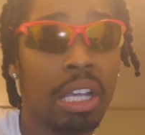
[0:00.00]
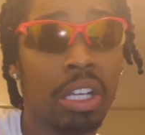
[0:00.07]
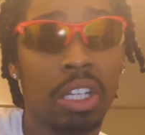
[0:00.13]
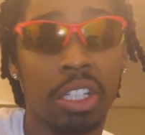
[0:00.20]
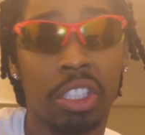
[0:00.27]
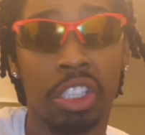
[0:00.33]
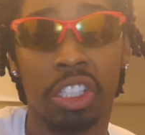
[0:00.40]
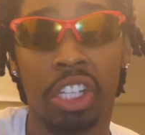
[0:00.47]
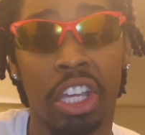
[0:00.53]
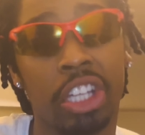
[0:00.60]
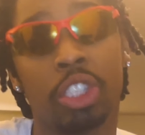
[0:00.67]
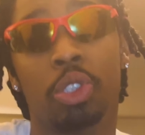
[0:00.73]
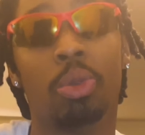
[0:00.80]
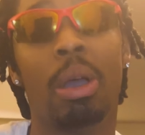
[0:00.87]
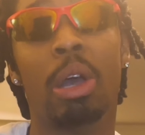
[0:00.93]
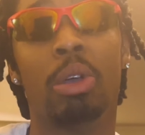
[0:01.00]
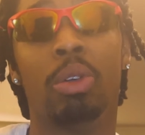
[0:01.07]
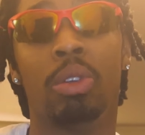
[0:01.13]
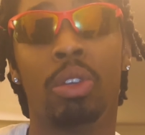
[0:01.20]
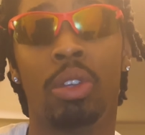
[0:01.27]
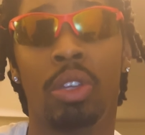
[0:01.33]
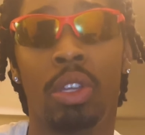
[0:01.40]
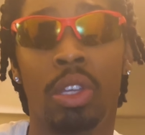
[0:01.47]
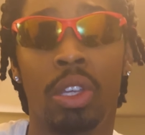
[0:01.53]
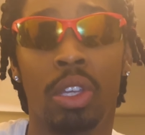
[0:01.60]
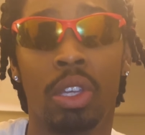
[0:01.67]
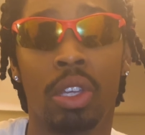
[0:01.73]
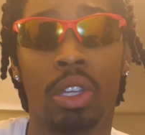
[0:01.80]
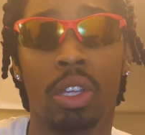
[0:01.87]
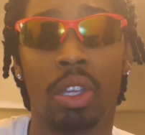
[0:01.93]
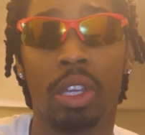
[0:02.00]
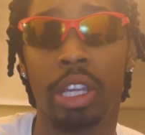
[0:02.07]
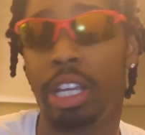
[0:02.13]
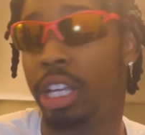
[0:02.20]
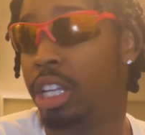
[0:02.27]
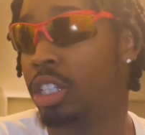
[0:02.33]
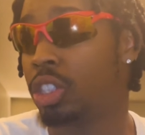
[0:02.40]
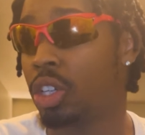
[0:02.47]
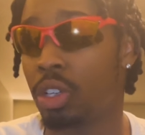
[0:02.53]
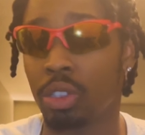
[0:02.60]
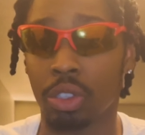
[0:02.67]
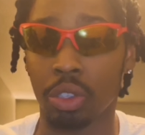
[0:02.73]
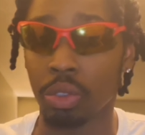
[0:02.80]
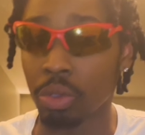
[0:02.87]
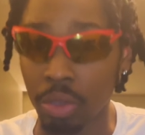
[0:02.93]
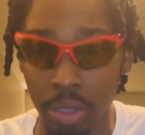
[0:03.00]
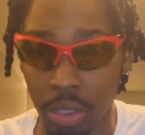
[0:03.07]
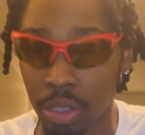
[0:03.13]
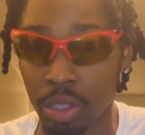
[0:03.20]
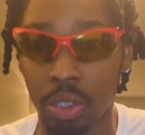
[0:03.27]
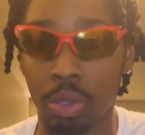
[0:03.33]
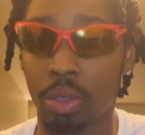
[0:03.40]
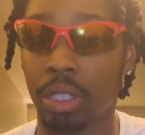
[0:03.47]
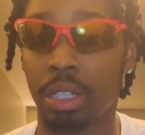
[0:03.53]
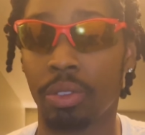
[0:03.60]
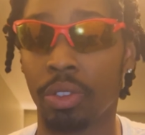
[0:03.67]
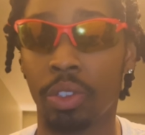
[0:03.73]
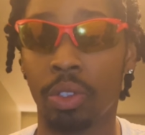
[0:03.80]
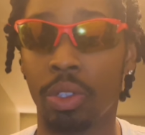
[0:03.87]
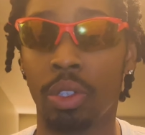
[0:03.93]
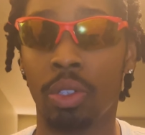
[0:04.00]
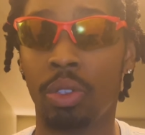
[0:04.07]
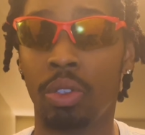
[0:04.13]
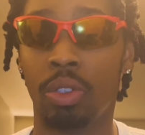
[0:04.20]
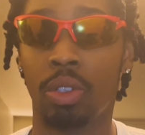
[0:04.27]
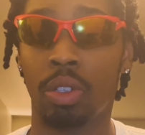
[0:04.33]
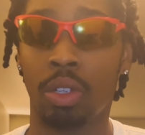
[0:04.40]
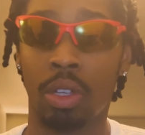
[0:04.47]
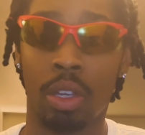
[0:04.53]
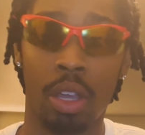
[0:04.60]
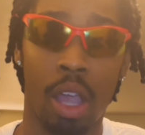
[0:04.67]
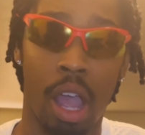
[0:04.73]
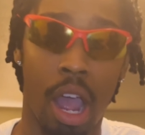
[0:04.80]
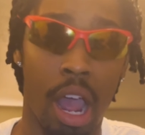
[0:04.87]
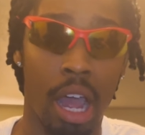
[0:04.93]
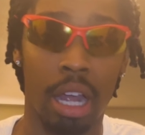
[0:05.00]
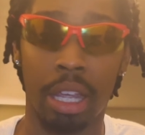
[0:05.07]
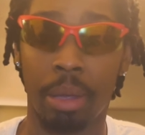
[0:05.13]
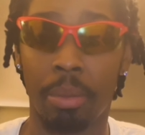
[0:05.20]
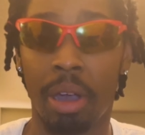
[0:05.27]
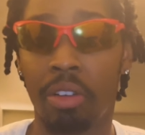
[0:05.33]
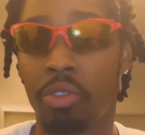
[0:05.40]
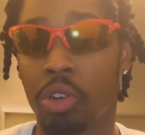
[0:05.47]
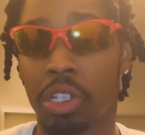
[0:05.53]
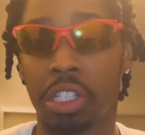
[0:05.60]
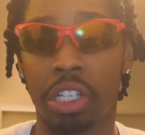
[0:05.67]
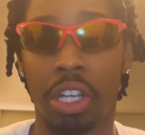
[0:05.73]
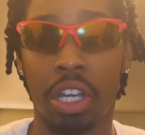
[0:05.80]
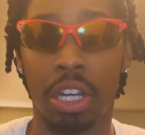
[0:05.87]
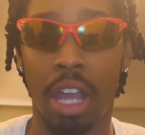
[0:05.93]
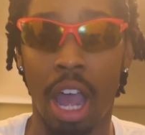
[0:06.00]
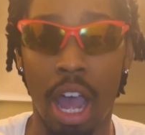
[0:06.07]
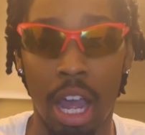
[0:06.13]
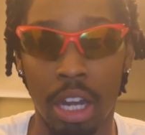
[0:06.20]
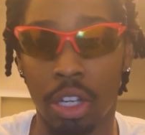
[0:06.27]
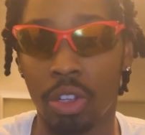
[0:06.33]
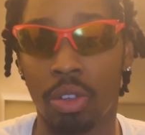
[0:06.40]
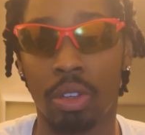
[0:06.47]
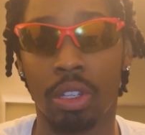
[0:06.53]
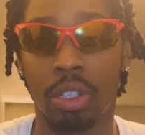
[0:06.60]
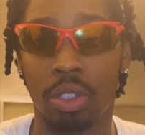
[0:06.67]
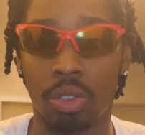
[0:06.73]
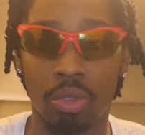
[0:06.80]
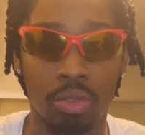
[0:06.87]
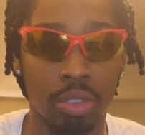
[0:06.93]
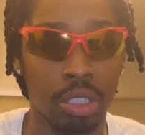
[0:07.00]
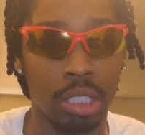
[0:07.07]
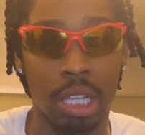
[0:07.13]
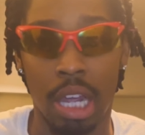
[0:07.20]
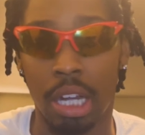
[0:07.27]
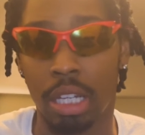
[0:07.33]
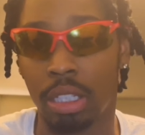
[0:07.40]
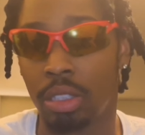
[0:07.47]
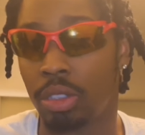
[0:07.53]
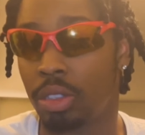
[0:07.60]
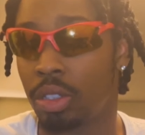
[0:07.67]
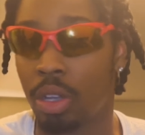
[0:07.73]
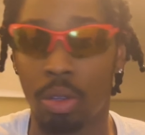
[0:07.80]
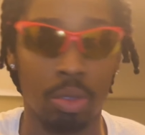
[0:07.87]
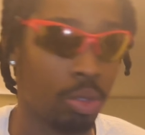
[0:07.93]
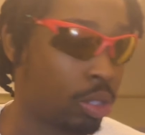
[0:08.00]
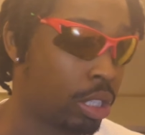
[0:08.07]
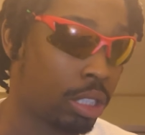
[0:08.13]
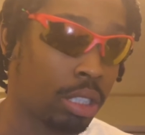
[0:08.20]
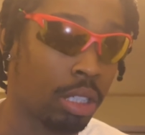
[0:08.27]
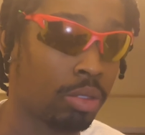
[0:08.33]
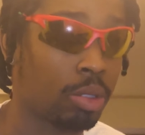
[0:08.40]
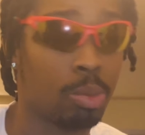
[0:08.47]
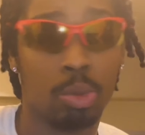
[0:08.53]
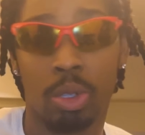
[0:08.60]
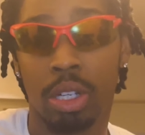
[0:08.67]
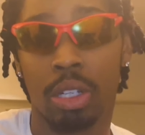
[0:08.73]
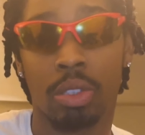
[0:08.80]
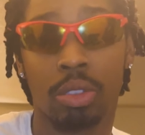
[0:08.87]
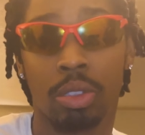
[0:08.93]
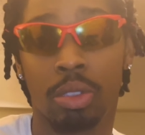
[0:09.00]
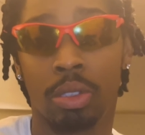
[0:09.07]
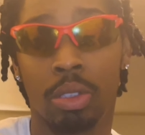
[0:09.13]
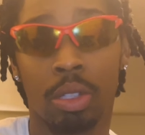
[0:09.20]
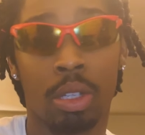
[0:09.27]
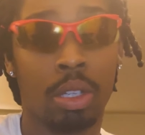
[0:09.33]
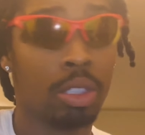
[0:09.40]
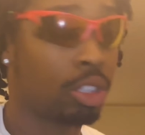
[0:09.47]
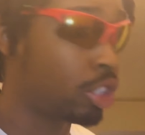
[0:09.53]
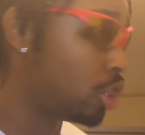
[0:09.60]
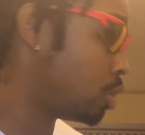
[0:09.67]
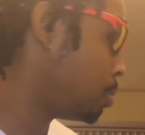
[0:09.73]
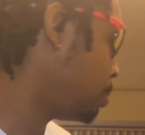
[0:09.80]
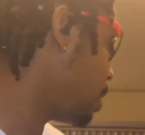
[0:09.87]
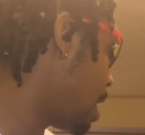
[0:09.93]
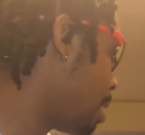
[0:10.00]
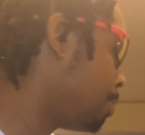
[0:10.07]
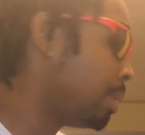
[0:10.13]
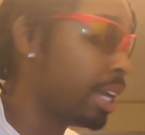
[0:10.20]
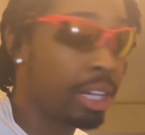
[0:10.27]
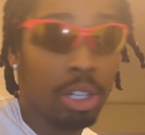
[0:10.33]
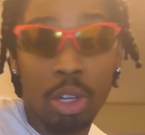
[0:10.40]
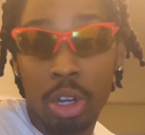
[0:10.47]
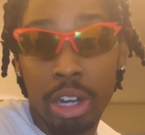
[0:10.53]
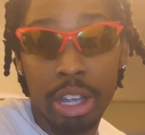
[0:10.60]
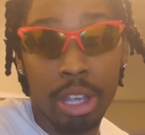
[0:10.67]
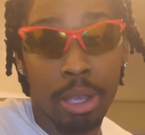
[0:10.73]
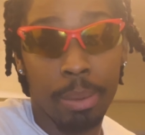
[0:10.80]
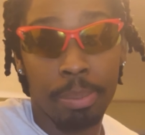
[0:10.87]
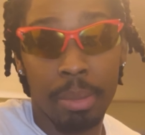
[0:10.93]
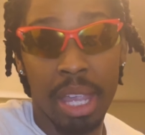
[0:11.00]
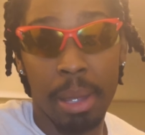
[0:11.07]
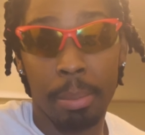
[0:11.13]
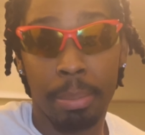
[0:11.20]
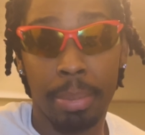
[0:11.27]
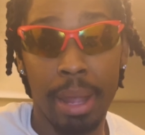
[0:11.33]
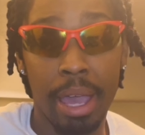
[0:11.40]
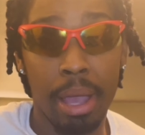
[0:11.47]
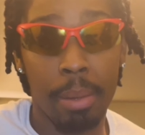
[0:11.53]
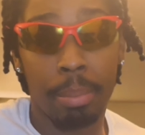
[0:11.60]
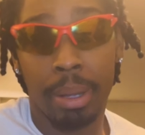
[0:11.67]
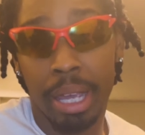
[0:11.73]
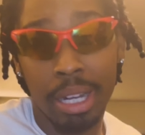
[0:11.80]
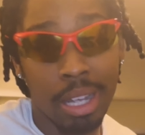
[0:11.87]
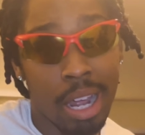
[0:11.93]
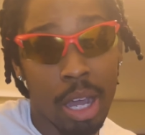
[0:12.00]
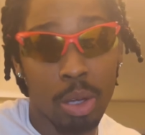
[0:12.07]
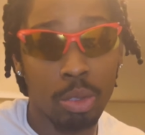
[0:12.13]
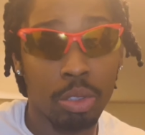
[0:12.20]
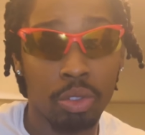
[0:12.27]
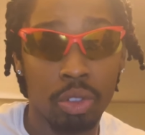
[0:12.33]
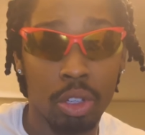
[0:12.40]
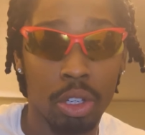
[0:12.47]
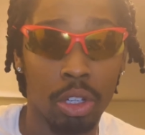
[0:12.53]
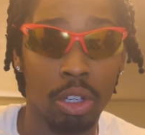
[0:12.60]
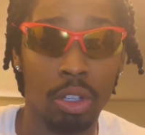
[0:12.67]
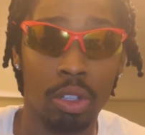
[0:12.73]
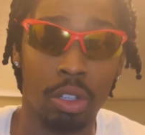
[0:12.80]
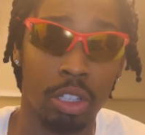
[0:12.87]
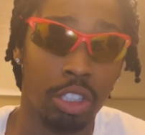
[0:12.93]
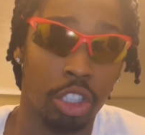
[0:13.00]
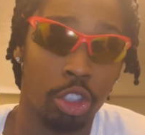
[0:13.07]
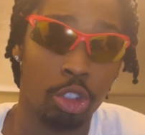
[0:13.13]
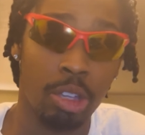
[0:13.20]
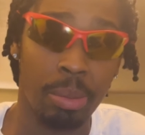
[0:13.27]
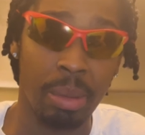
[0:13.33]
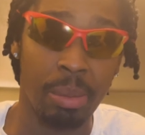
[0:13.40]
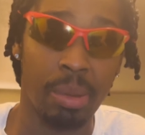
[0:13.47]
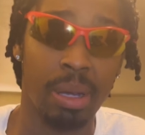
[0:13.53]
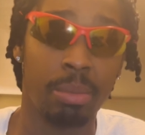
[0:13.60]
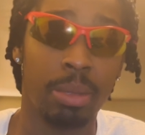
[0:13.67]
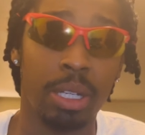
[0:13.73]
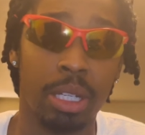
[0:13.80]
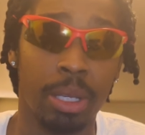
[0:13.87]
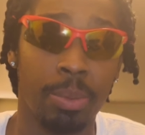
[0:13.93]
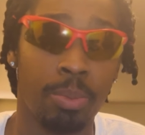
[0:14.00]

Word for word: I could have just kicked you out and told you you do whatever you do I'll get my 1400 how I do it. You just gotta go do that stuff somewhere else. So you gotta play the crib, and you play play the couch for until you give me my money.